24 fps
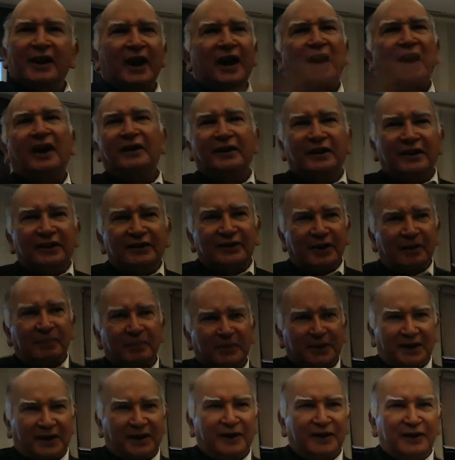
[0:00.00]
and
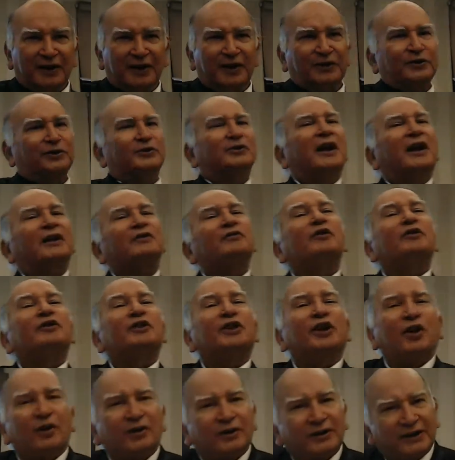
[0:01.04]
disrupting. So that was the
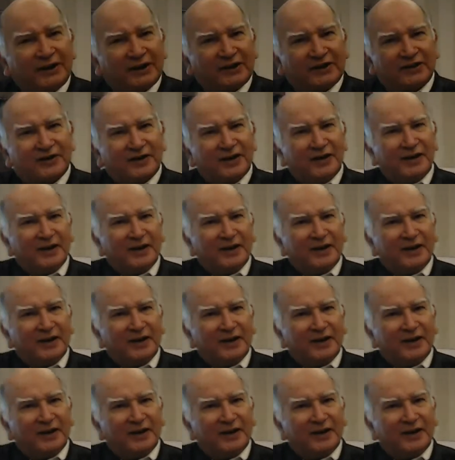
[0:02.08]
context.